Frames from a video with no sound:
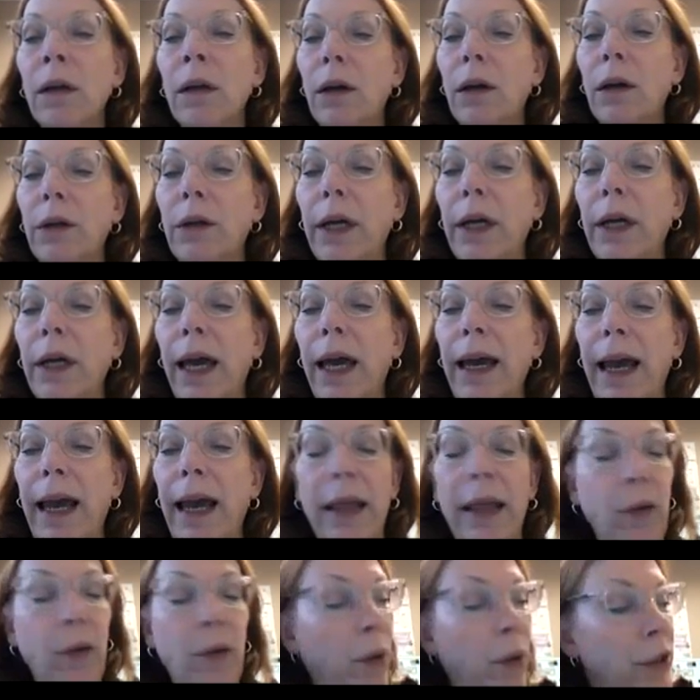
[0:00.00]
Okay,
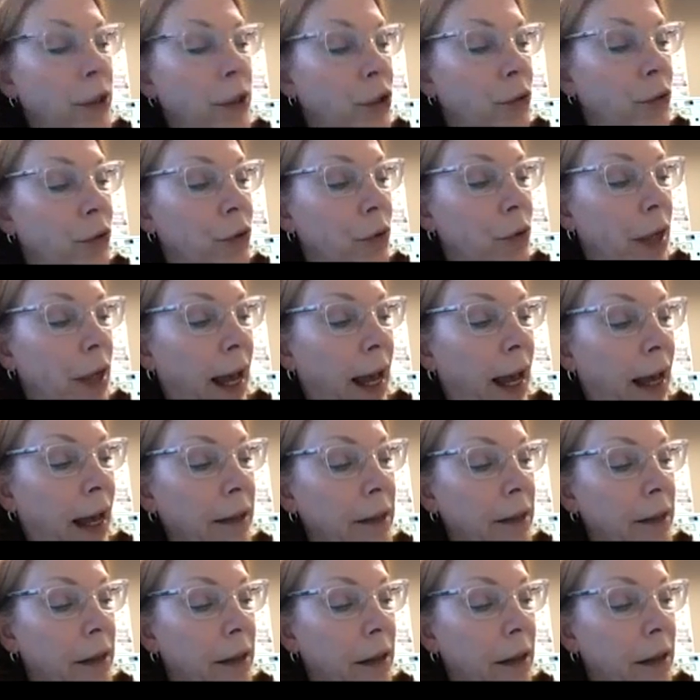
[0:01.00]
and then once you do
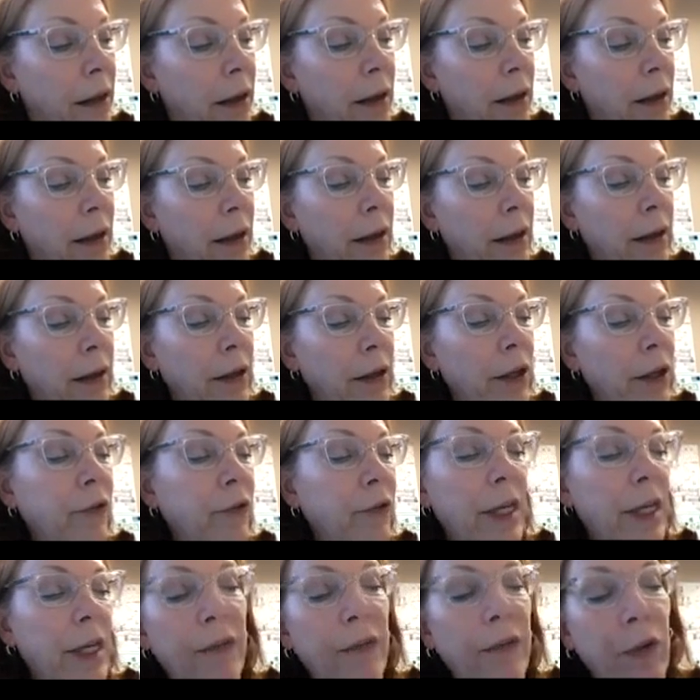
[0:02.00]
that, you have to
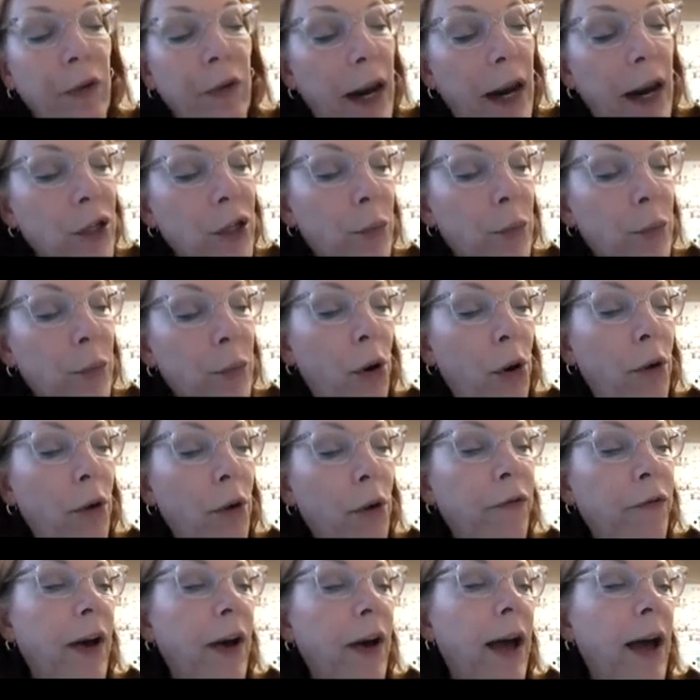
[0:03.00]
save your agent
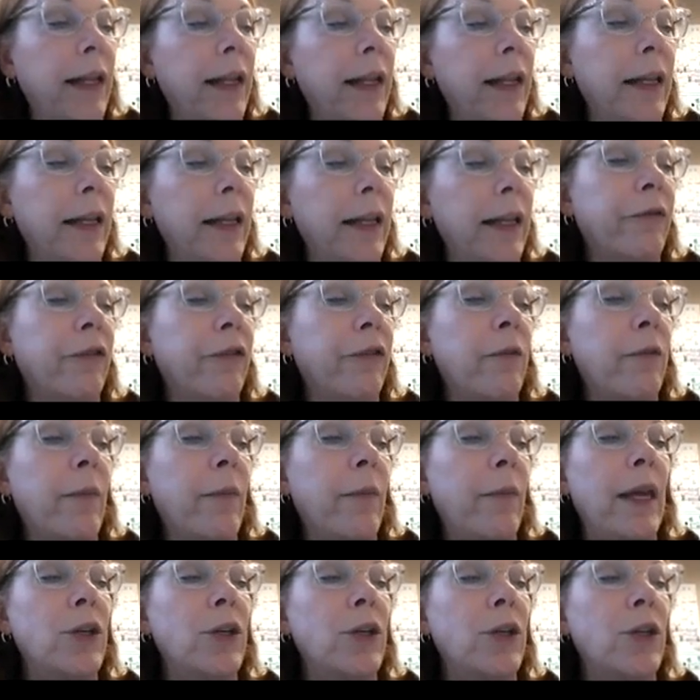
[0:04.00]
profile information,
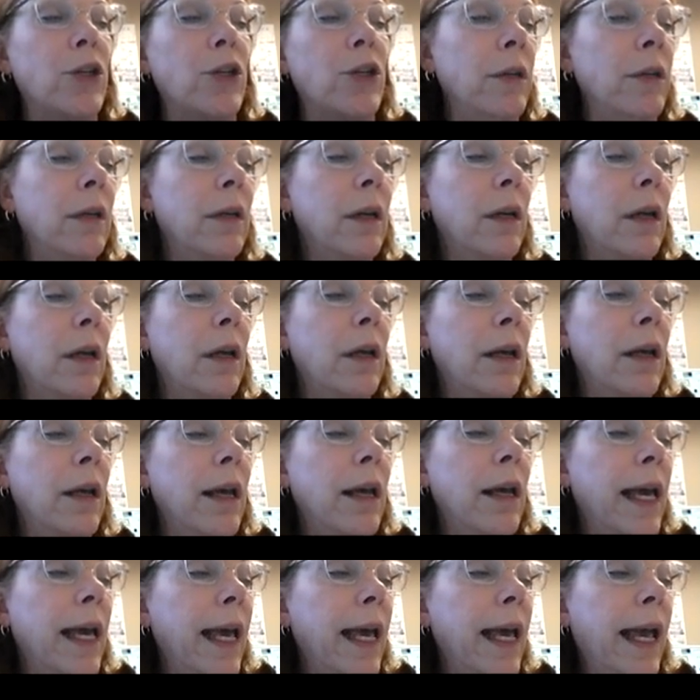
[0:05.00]

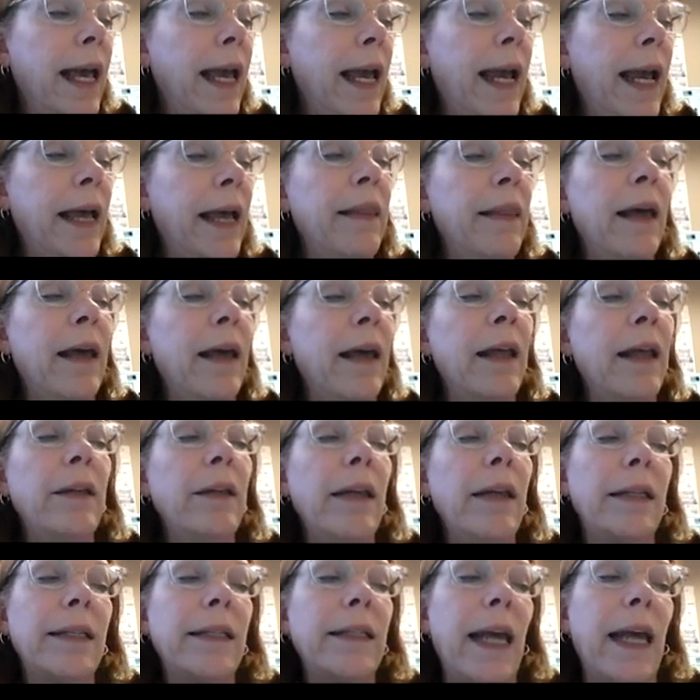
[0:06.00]
and
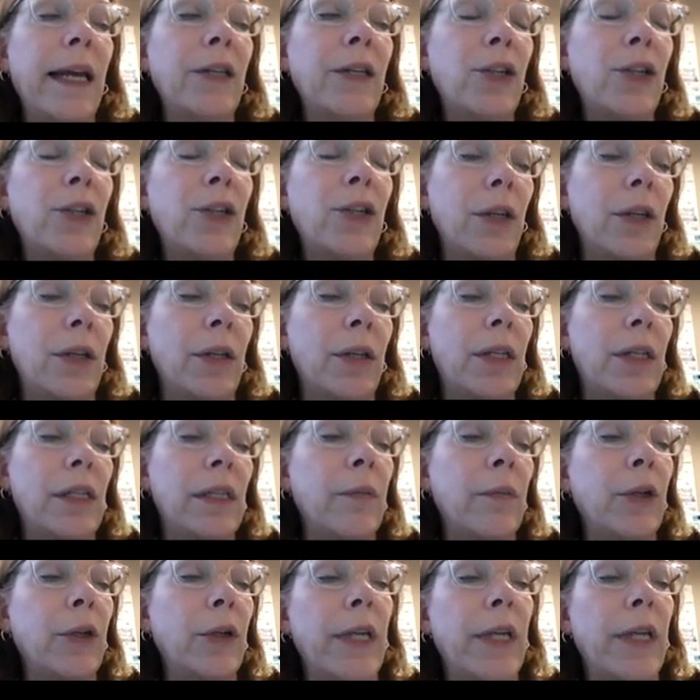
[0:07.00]
then the
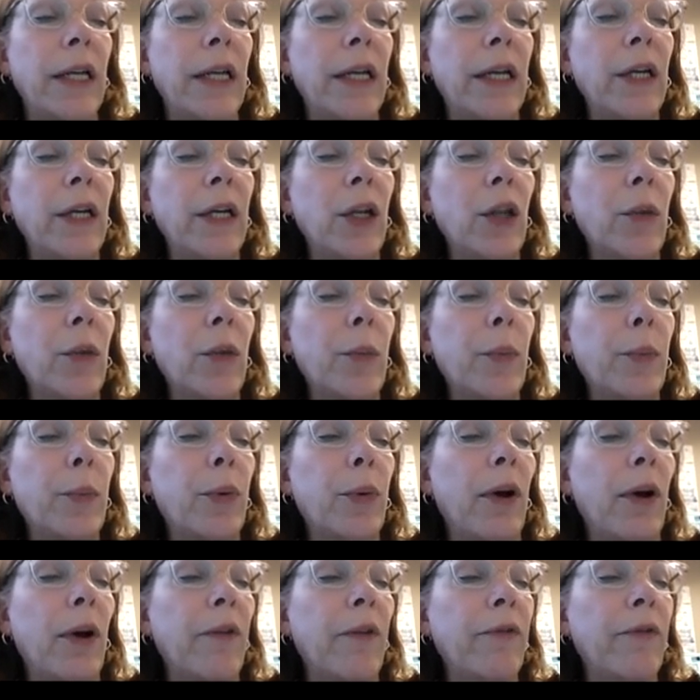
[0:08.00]
system will take you to the
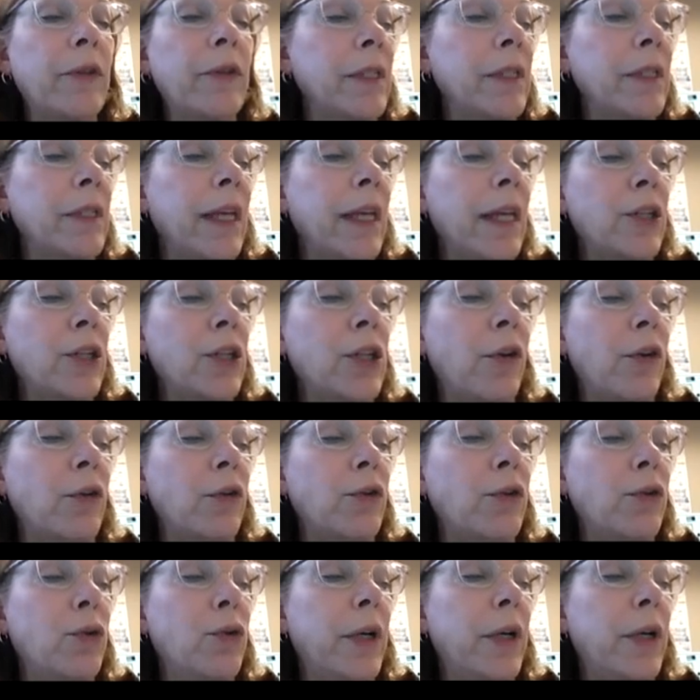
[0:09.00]
preferences section of your
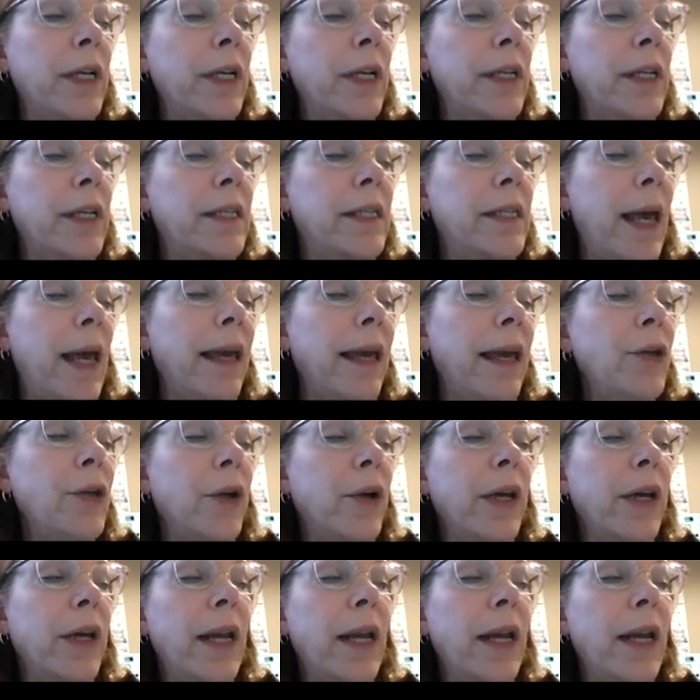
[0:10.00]
Toolkit CMA.
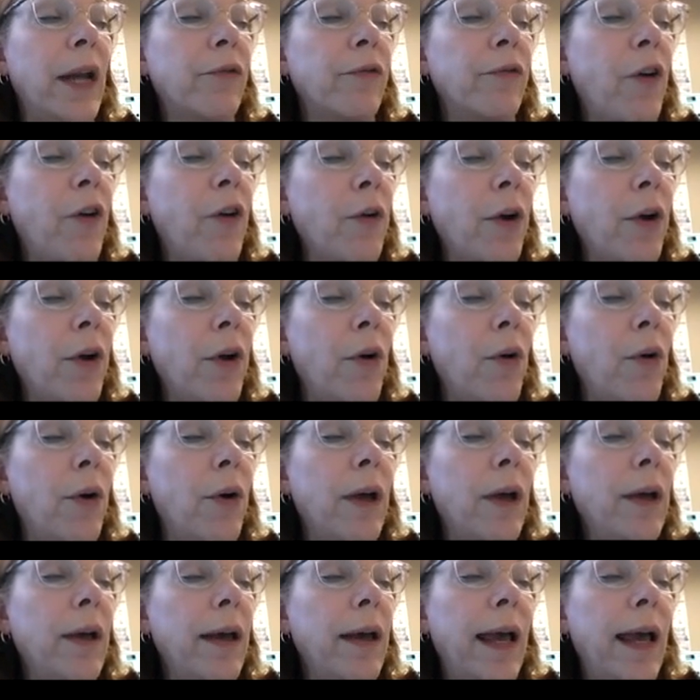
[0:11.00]
You can get your photo,
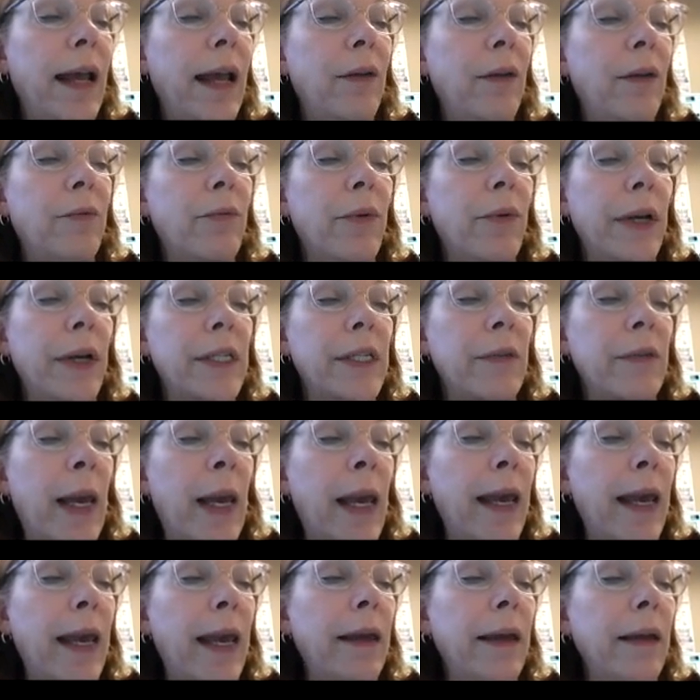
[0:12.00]
edit
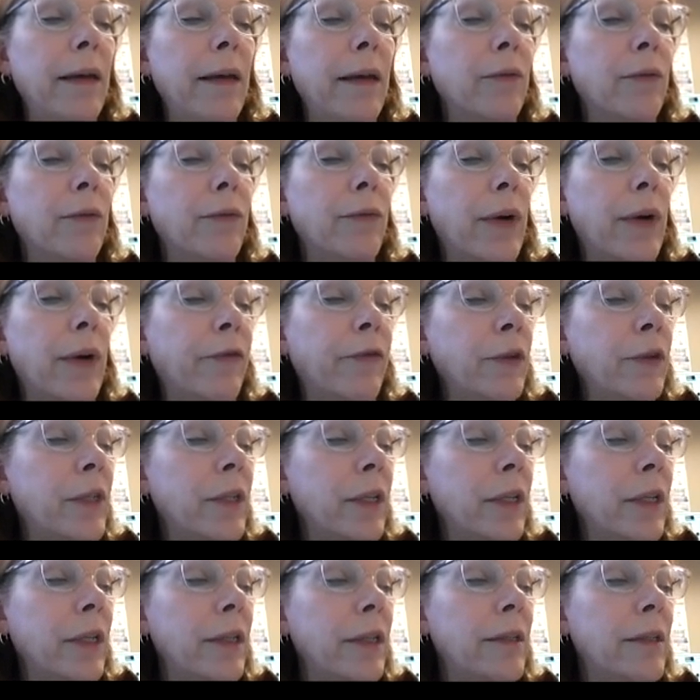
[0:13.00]
resume,
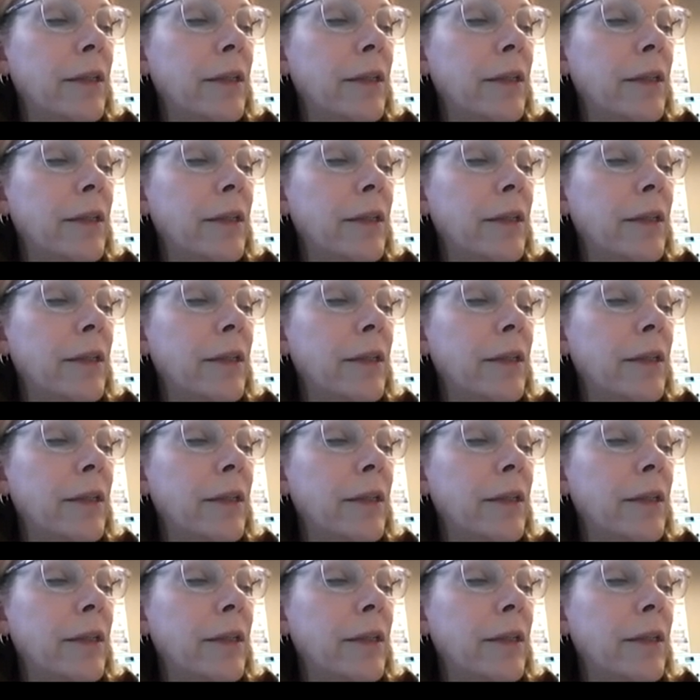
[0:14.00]
references.